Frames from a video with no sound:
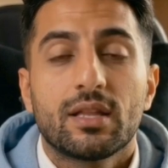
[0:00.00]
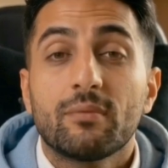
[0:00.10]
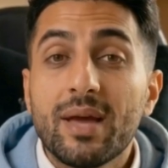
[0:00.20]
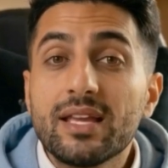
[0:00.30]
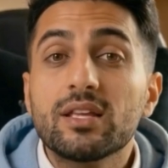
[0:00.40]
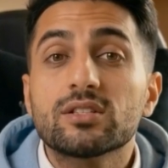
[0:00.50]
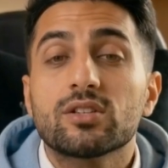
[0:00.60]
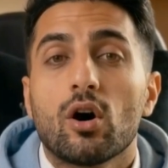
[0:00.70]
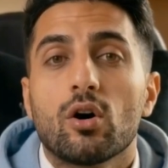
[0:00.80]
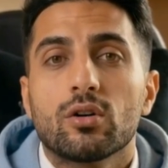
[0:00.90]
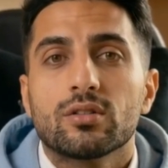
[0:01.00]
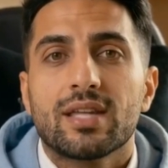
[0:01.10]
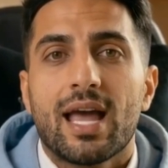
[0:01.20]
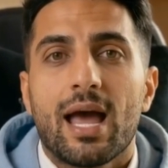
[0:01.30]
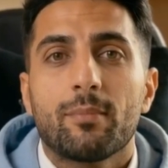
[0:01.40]
The maintenance calls
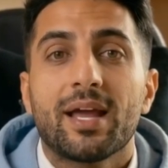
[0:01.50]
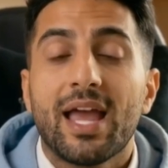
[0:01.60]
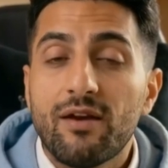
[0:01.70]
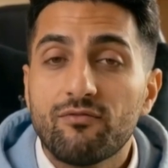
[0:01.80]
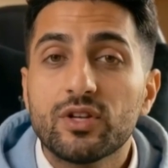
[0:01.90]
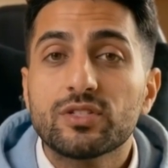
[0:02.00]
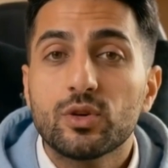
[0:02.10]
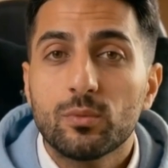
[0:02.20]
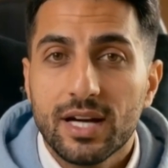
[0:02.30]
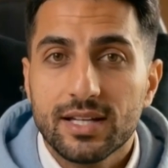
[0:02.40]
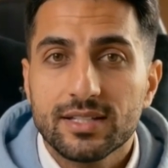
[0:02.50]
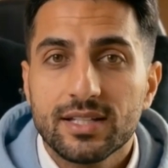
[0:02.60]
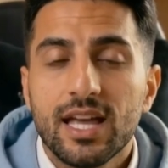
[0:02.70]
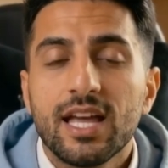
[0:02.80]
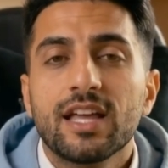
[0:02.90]
that happen every few
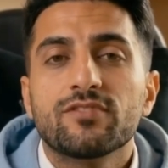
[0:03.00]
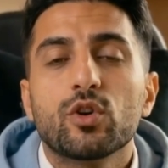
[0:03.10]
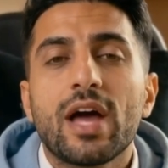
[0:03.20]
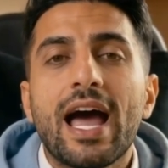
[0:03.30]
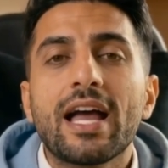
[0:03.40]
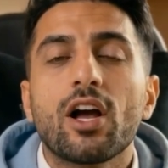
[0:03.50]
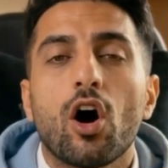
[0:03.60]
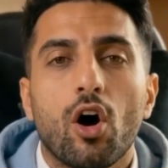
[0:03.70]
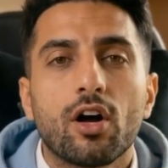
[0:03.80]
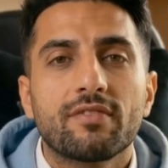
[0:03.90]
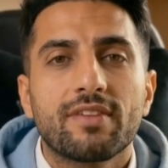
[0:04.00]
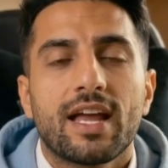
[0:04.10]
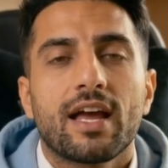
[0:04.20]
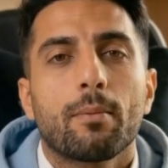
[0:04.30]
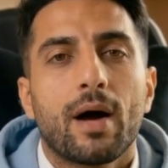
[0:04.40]
months. If you add all of
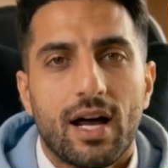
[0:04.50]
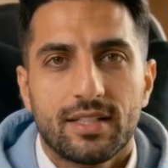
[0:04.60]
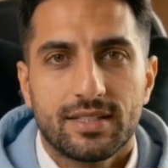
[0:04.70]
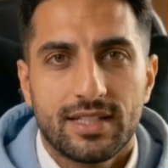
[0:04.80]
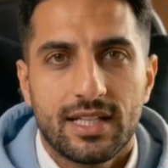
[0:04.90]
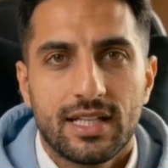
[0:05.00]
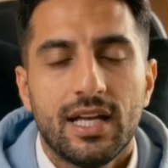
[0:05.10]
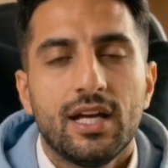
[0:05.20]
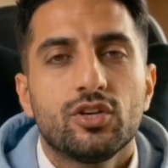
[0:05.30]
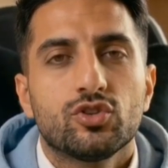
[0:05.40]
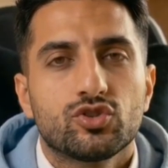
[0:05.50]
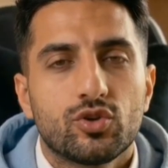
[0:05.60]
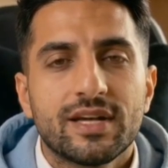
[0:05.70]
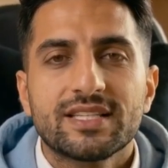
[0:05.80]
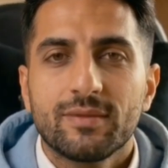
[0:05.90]
that up honestly, your
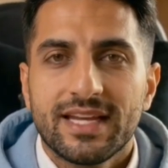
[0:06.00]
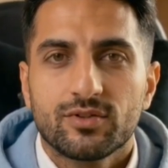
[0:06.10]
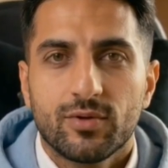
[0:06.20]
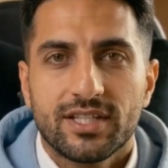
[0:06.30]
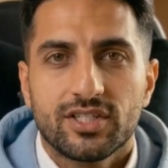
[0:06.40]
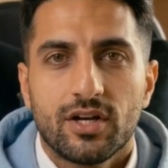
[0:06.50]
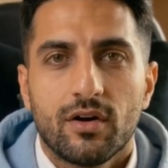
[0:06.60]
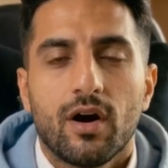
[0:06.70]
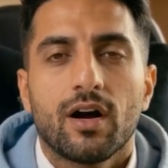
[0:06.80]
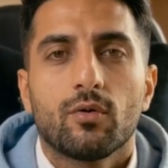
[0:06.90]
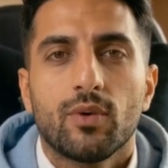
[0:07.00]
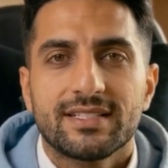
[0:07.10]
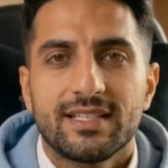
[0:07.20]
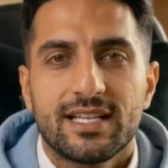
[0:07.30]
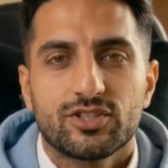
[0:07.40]
true expense ratio on a
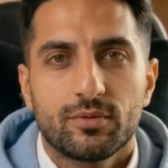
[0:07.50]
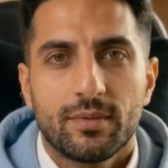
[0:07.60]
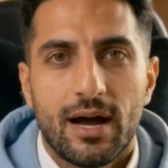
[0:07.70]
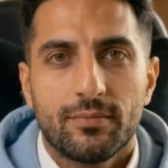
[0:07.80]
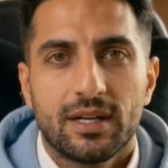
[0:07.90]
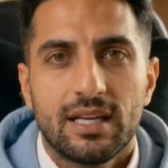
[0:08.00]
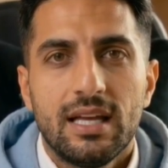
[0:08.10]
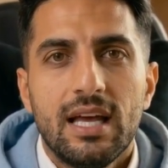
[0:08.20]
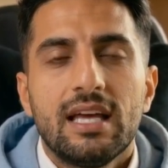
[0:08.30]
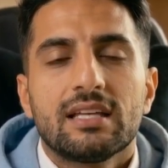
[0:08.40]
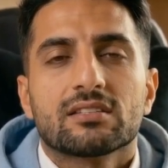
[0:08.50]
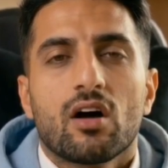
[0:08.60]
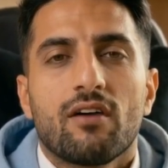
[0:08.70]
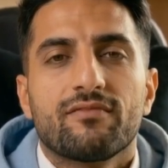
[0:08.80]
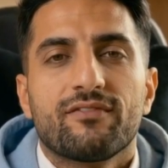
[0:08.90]
residential property is
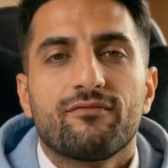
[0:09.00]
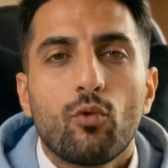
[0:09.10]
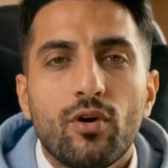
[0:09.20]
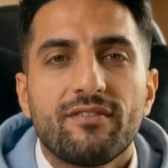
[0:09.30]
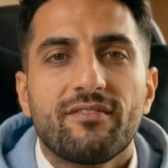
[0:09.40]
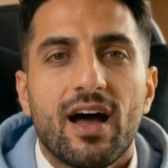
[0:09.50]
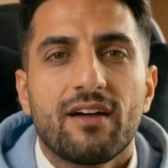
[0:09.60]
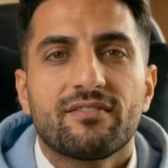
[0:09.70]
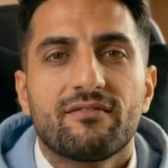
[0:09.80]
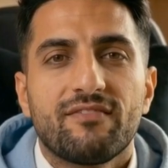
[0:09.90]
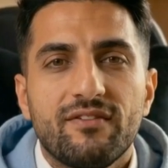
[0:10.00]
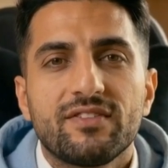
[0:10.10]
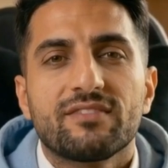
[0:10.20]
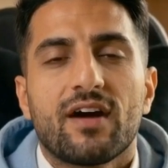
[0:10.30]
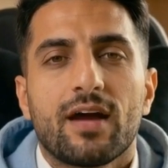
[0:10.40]
often 45 to
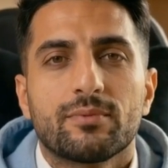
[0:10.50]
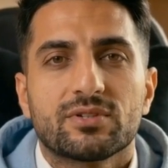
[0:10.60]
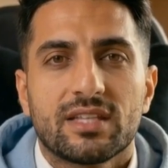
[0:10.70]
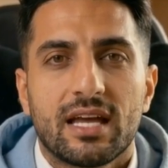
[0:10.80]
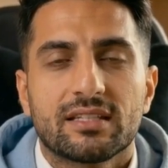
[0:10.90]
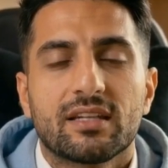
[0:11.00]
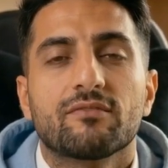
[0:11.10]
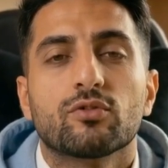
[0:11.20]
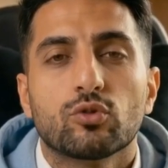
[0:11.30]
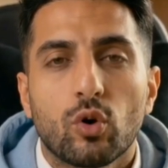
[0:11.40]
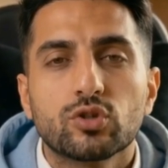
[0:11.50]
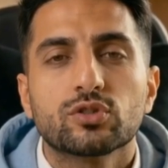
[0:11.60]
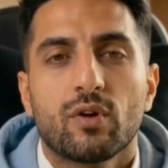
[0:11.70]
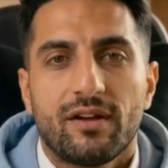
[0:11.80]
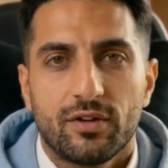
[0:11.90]
55% of
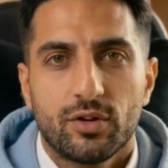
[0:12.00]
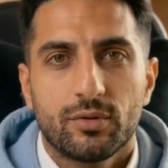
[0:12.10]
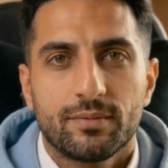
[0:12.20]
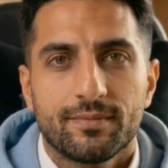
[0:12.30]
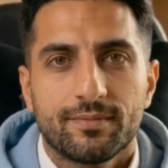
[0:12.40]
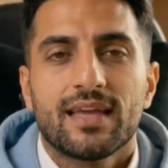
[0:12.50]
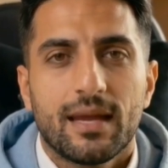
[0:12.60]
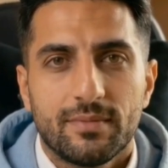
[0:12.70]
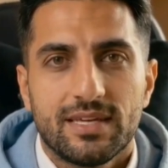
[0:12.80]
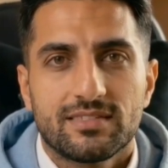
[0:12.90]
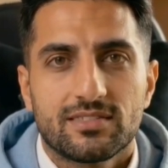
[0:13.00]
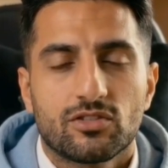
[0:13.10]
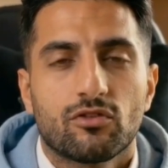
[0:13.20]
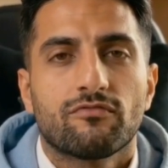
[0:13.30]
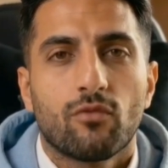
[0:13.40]
gross revenue. That means
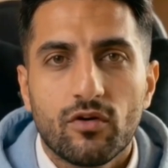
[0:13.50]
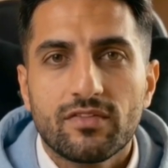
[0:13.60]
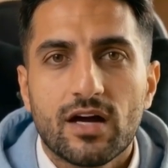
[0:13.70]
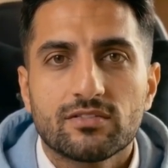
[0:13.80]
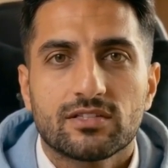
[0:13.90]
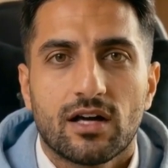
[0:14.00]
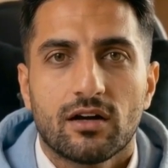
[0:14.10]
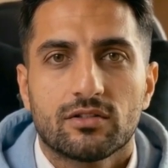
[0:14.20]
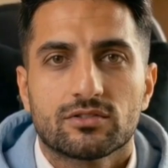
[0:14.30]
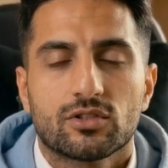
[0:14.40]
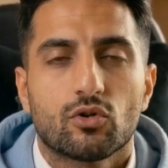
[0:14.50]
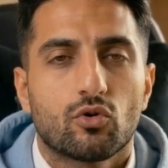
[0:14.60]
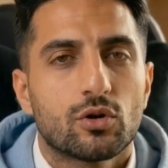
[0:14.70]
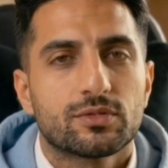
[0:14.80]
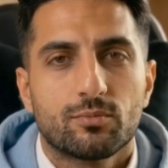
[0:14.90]
your $4,000
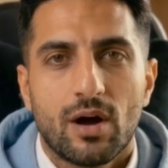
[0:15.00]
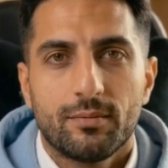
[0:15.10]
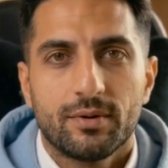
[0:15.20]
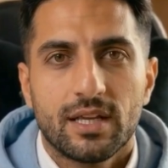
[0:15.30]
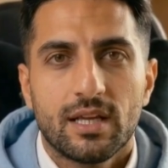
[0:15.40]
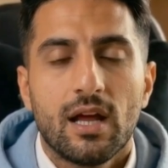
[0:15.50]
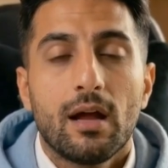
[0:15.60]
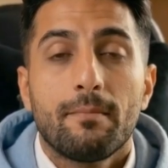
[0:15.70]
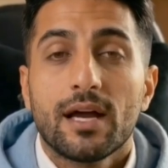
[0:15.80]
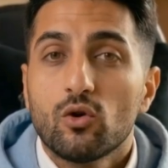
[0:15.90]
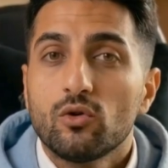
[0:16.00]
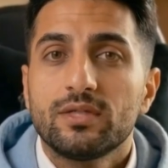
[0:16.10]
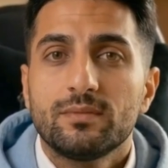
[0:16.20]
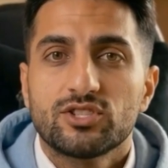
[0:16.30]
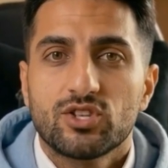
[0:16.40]
gross property might
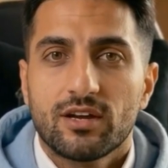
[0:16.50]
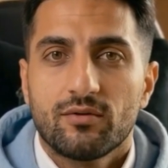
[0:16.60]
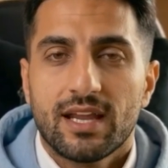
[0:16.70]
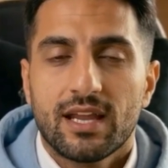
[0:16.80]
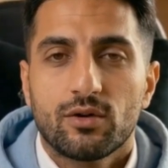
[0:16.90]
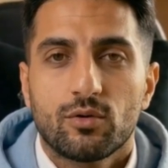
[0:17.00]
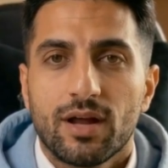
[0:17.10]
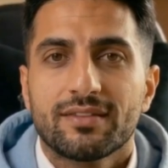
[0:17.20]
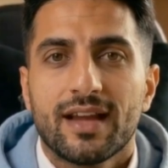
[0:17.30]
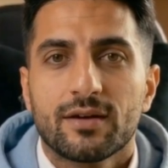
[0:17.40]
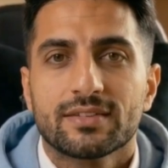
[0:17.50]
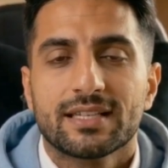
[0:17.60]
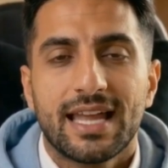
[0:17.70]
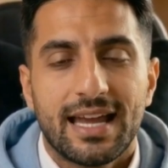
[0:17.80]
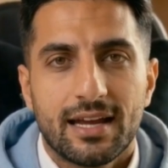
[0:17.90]
only be generating
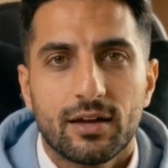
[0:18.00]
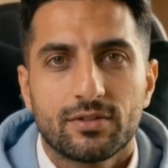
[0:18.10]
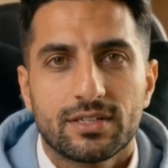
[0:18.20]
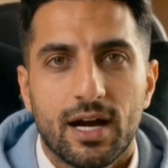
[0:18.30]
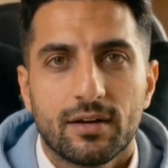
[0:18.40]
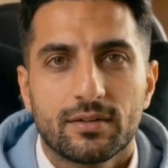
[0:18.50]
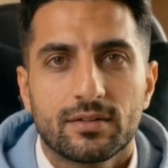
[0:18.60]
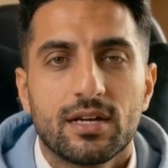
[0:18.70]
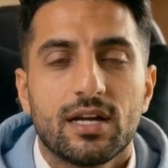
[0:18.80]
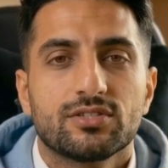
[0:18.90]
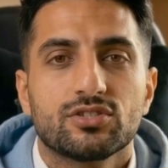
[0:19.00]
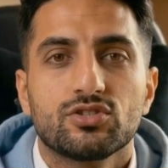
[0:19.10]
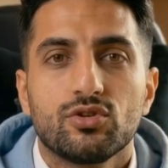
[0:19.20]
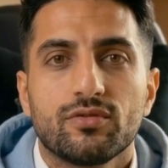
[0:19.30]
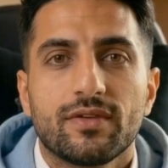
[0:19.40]
$1,800 to
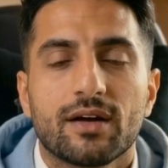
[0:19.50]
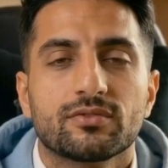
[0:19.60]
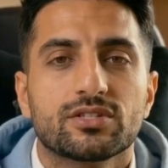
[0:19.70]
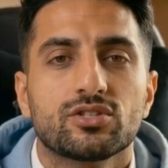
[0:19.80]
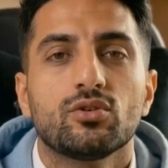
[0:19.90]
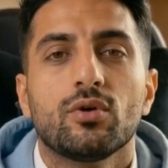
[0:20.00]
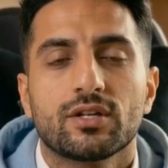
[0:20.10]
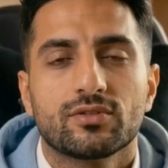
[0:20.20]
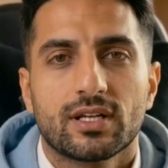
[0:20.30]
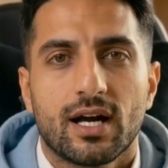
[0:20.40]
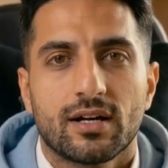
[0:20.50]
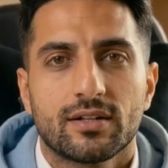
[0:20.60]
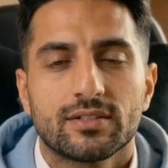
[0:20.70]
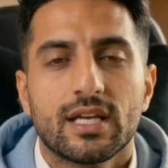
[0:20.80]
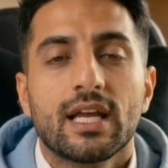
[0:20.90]

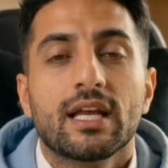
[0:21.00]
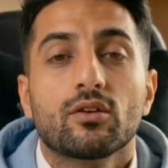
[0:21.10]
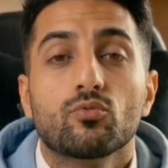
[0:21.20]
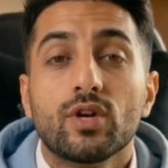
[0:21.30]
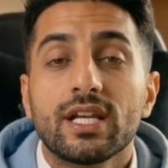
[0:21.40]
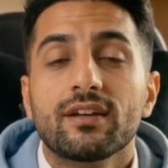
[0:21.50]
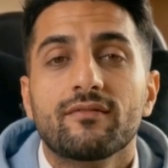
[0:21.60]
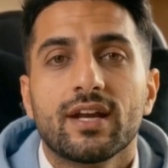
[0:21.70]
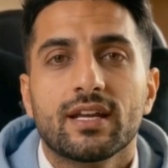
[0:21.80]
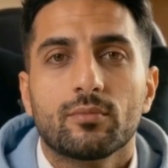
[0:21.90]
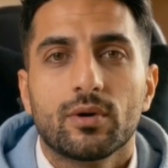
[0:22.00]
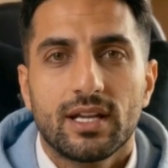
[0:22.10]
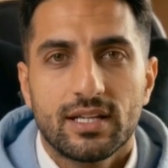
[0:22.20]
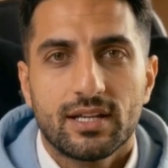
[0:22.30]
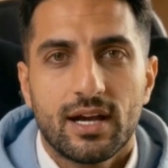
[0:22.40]
$2,200 in real available
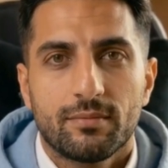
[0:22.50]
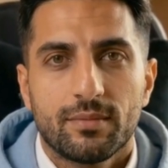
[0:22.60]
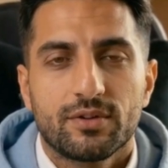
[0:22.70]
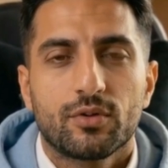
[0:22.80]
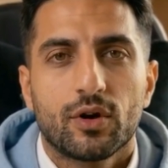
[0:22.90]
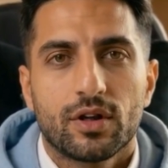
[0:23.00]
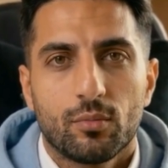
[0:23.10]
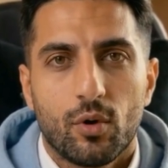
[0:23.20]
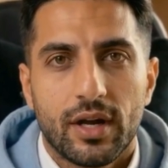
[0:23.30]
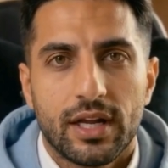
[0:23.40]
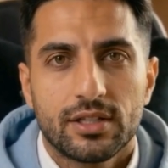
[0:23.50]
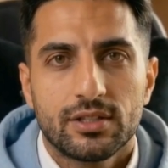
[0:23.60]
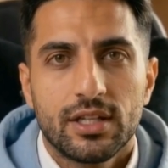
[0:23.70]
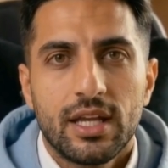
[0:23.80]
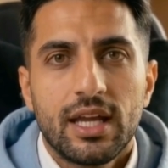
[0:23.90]
income before your
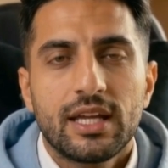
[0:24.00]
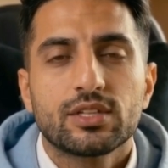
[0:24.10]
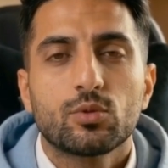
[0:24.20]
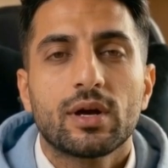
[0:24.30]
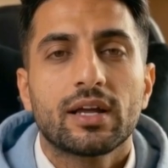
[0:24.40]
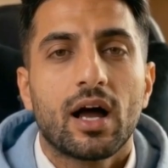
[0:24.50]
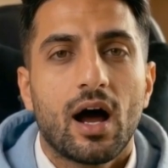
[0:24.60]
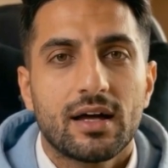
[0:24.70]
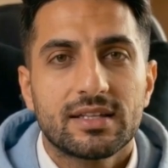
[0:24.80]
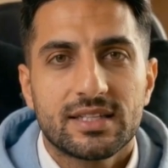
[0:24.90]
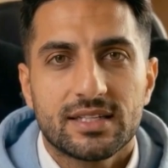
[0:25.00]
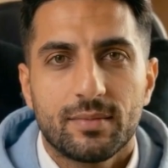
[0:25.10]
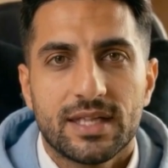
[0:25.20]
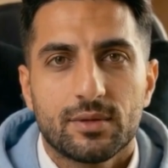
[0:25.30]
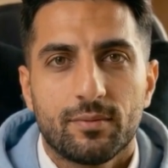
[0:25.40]
mortgage. Here's what an honest
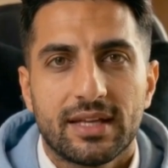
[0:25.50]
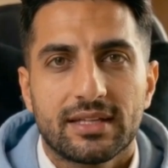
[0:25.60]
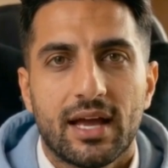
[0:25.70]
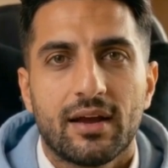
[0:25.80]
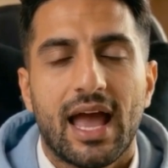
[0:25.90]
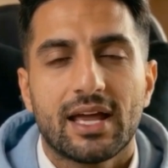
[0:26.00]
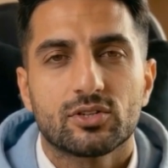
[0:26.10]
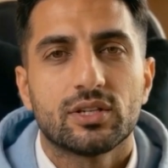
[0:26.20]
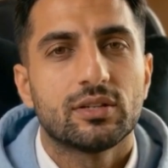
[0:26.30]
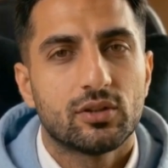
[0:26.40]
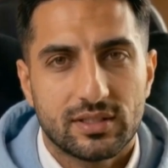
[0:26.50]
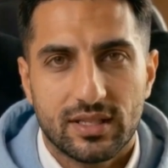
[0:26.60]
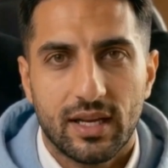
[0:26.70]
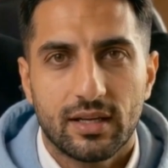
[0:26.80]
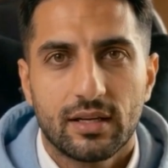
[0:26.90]
expense breakdown actually
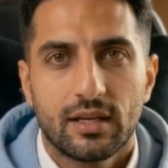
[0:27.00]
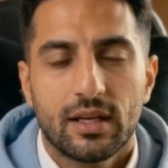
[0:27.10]
looks like.